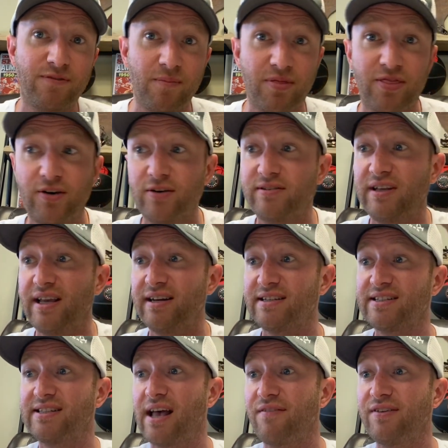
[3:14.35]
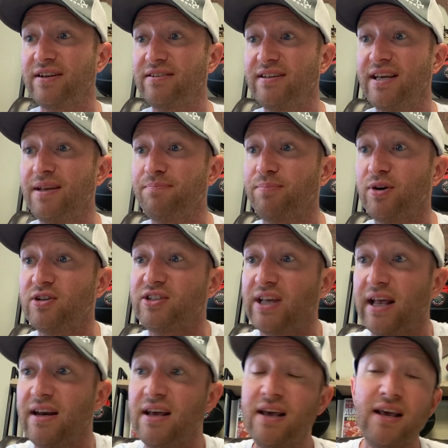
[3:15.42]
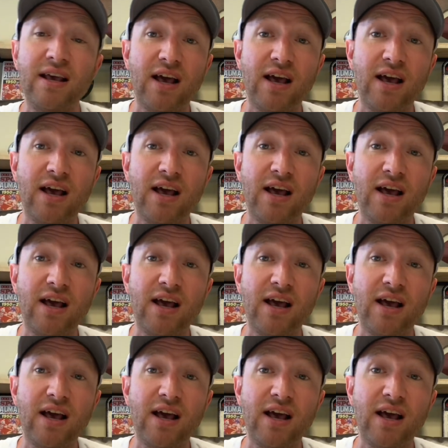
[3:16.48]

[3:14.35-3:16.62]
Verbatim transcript: from 13 to 17%,